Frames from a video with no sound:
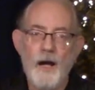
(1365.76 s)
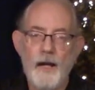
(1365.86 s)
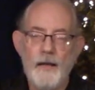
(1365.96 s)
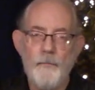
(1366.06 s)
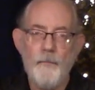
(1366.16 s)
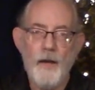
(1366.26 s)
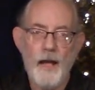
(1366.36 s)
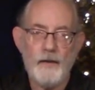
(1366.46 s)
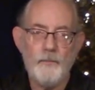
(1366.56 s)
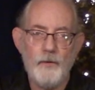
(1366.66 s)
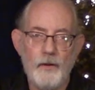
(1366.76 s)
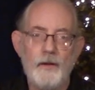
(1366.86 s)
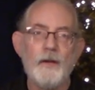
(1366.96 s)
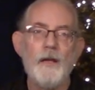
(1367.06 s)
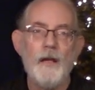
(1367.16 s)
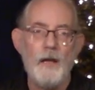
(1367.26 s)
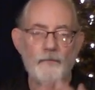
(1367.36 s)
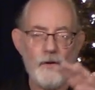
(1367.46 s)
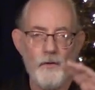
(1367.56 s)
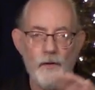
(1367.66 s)
my MacBook and
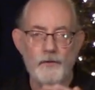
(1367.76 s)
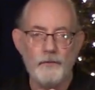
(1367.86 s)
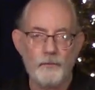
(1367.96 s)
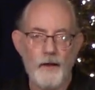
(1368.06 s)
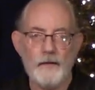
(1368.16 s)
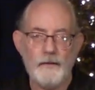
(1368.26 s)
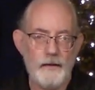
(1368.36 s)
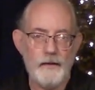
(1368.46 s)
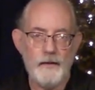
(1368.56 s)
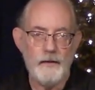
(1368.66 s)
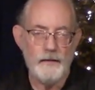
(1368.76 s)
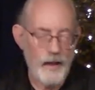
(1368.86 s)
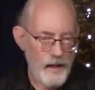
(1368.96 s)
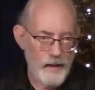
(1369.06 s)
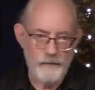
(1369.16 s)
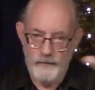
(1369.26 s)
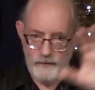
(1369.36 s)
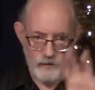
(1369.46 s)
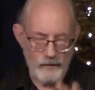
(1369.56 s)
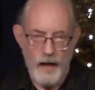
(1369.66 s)
record directly live
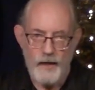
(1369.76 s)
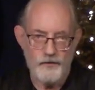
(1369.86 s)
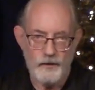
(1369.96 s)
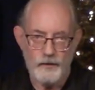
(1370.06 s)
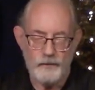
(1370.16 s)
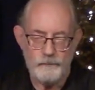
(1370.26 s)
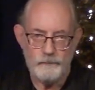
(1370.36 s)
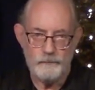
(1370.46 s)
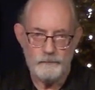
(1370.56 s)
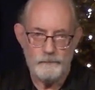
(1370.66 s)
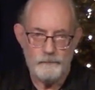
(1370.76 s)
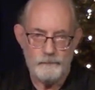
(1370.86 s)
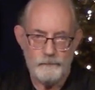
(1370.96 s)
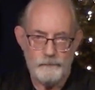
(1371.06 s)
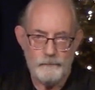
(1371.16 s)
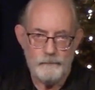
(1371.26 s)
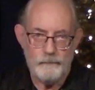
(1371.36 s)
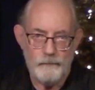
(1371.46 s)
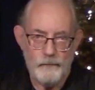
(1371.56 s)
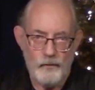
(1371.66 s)
into Logic.
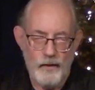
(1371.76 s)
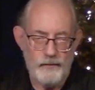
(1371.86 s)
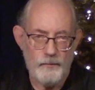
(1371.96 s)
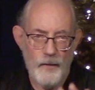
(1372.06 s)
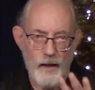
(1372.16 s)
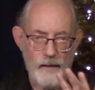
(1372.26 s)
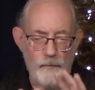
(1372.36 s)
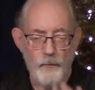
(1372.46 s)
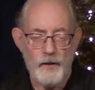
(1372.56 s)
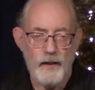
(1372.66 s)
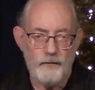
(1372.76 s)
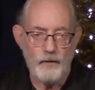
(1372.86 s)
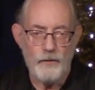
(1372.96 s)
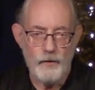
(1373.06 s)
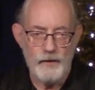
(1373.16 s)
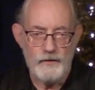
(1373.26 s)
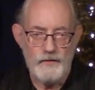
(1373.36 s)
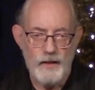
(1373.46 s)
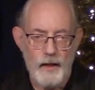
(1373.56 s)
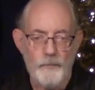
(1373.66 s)
So that's my main recording
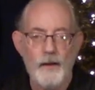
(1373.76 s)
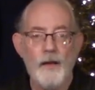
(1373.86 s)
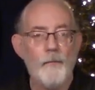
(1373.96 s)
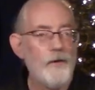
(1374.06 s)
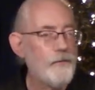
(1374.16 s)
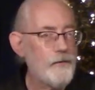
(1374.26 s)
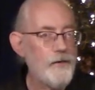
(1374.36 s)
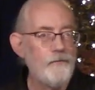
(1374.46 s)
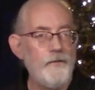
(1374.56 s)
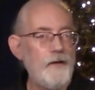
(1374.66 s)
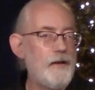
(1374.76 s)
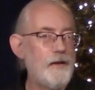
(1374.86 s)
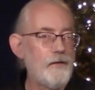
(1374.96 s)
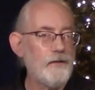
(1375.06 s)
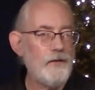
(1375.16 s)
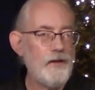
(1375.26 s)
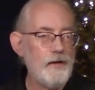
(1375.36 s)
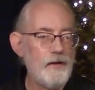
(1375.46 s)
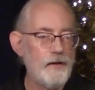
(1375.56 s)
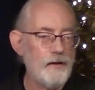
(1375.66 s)
setup. But for the videos
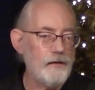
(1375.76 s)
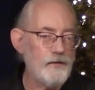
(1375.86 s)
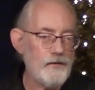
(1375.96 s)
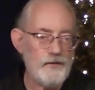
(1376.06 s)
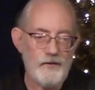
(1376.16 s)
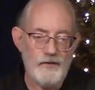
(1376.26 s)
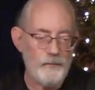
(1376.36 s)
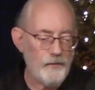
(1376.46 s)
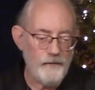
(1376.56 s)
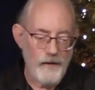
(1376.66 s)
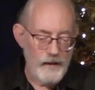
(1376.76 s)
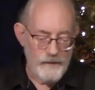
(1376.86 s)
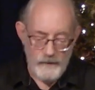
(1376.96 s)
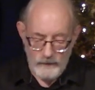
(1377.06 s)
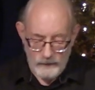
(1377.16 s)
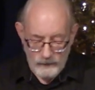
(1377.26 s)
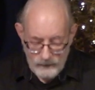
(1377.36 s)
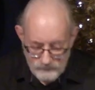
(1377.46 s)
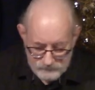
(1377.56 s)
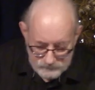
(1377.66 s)
here, just to simplify things,
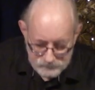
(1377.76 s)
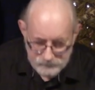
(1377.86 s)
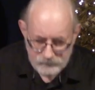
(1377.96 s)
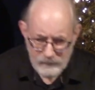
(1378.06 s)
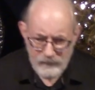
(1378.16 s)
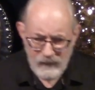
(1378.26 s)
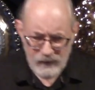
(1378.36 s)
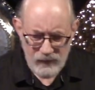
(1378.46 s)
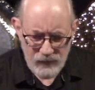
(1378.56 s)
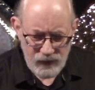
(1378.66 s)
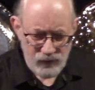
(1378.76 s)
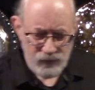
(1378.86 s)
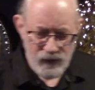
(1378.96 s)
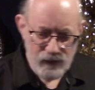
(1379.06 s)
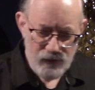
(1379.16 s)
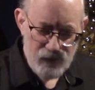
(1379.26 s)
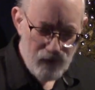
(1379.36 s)
see if I can drag this